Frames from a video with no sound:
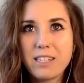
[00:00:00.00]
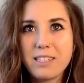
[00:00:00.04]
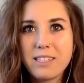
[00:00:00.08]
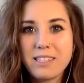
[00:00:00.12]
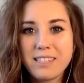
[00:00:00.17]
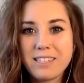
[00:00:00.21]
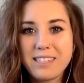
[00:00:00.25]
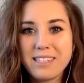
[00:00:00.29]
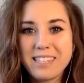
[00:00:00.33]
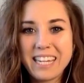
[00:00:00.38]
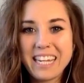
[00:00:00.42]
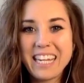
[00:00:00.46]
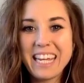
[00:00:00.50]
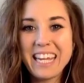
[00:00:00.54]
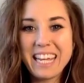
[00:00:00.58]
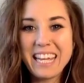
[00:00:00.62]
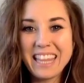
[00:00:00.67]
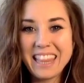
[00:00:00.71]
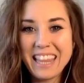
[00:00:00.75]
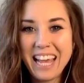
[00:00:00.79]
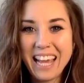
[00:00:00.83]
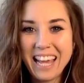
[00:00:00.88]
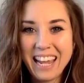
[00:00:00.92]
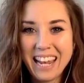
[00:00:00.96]
ecstasy
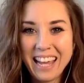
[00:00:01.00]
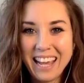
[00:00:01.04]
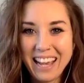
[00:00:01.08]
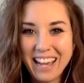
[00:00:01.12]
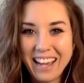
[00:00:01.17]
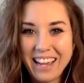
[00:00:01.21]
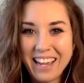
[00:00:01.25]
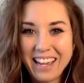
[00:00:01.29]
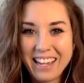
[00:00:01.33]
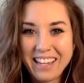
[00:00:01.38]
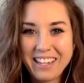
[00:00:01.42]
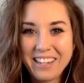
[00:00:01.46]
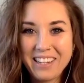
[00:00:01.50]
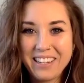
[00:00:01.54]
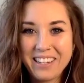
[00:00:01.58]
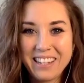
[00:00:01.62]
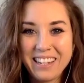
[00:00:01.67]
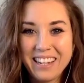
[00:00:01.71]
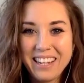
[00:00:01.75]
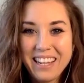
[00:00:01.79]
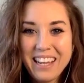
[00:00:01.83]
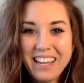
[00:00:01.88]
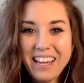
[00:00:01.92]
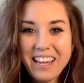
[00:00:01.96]
that I
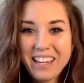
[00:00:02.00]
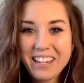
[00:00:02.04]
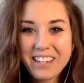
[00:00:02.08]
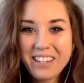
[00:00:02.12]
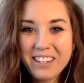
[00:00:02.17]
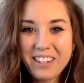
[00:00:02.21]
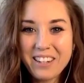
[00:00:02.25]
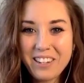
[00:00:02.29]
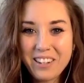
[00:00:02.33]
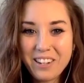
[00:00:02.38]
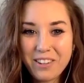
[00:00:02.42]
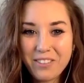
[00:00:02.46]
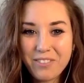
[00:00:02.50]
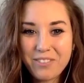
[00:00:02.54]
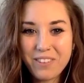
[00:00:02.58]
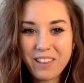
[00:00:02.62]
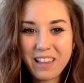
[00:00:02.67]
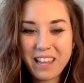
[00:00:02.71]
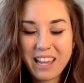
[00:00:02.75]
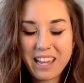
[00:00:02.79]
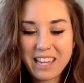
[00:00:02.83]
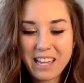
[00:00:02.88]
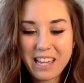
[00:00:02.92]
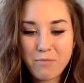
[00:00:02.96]
could could have
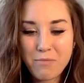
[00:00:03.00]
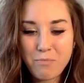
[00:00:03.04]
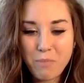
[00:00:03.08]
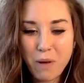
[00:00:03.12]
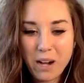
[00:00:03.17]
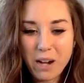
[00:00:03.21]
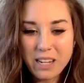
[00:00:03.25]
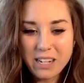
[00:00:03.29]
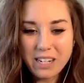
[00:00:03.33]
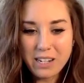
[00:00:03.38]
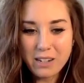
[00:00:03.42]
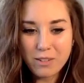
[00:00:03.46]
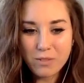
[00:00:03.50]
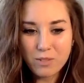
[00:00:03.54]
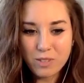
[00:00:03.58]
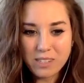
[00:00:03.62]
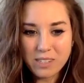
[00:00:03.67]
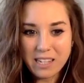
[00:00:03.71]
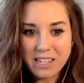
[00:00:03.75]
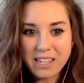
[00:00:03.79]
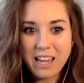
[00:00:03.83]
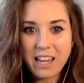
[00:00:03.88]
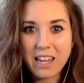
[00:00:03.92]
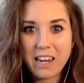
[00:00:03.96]
like embodied and it was
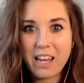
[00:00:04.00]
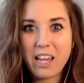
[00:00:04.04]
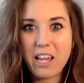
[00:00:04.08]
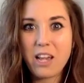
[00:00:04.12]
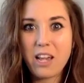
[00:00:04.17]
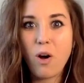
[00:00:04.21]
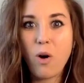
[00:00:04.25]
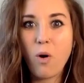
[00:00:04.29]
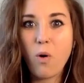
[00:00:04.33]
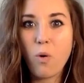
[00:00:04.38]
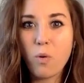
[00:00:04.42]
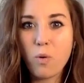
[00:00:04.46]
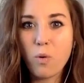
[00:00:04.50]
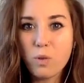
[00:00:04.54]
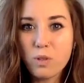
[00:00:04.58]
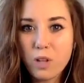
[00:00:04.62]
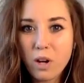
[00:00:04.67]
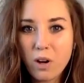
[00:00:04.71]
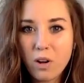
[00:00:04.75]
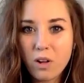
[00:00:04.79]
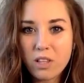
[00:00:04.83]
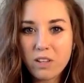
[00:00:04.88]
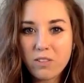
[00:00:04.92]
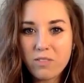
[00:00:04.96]
like can I hold
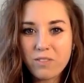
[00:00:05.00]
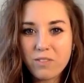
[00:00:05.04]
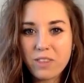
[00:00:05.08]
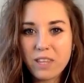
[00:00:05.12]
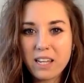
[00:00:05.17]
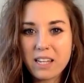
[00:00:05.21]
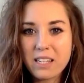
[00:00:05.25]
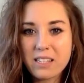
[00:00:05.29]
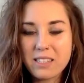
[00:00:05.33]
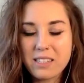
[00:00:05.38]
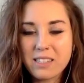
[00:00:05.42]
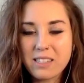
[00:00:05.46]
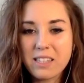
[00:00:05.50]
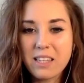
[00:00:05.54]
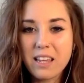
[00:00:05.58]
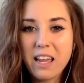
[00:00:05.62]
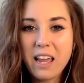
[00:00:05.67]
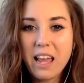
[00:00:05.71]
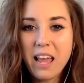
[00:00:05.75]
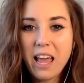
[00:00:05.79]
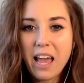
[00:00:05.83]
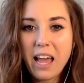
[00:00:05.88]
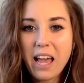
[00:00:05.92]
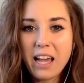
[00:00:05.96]
all of this
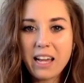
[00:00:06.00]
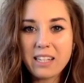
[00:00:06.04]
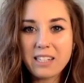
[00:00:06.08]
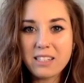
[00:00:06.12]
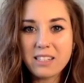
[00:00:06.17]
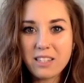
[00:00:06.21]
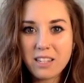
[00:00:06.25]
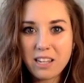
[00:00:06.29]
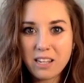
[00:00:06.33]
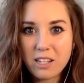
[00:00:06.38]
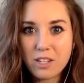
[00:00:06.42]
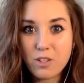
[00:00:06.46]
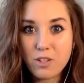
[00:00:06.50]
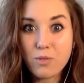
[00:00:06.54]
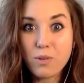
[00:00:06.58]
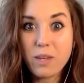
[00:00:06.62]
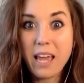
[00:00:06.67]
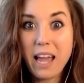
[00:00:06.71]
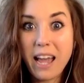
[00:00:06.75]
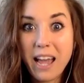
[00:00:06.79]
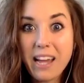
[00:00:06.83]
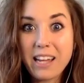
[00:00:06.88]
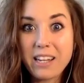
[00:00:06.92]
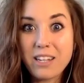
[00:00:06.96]
and and you
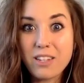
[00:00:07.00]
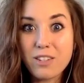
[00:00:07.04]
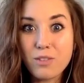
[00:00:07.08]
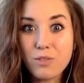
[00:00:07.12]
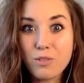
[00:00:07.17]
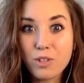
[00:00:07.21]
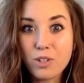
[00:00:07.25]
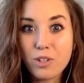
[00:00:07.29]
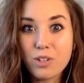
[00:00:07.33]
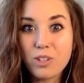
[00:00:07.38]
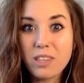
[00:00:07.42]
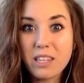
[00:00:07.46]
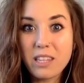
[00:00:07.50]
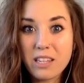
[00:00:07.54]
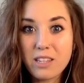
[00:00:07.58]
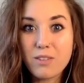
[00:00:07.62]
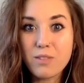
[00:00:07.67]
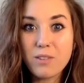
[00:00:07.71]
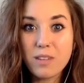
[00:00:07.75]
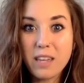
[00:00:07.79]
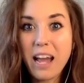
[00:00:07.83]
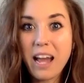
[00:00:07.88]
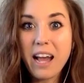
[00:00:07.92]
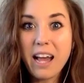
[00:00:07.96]
can you learn that
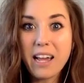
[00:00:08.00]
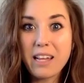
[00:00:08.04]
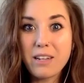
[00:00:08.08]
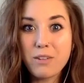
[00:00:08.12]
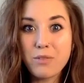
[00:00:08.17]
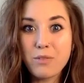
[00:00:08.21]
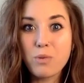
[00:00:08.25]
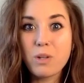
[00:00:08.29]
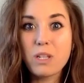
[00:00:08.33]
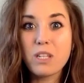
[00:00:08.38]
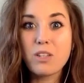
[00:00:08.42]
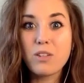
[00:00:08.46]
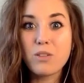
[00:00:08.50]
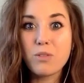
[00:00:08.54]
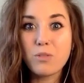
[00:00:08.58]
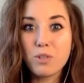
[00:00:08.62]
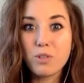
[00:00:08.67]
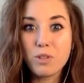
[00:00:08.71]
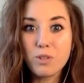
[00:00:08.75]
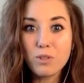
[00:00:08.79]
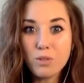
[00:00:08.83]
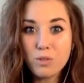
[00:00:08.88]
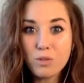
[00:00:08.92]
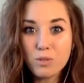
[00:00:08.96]
you can when you
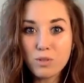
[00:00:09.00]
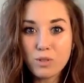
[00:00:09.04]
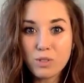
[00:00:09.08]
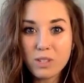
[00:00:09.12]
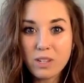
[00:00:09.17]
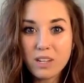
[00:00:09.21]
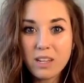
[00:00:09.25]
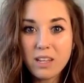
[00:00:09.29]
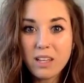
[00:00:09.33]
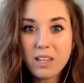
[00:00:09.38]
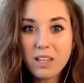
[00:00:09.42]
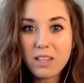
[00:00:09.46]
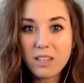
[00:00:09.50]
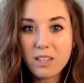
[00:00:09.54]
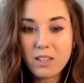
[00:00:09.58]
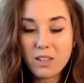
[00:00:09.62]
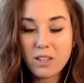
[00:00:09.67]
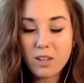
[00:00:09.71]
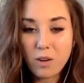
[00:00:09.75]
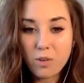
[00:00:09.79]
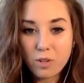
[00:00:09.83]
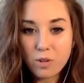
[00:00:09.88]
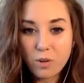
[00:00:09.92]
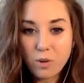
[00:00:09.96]
use you
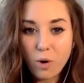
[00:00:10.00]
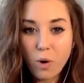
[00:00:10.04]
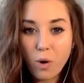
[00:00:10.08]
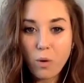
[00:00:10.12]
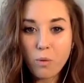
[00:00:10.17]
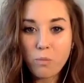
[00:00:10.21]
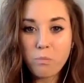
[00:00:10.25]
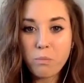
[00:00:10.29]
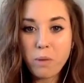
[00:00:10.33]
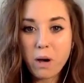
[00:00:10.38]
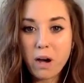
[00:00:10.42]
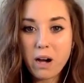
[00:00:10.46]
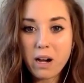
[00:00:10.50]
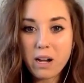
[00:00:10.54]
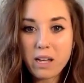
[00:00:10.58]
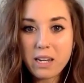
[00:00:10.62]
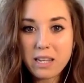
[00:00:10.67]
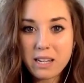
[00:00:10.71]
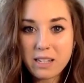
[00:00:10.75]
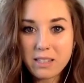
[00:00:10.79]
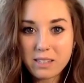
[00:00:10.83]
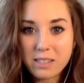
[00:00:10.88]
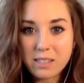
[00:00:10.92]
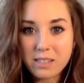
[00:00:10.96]
know your own body
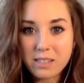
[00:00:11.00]
as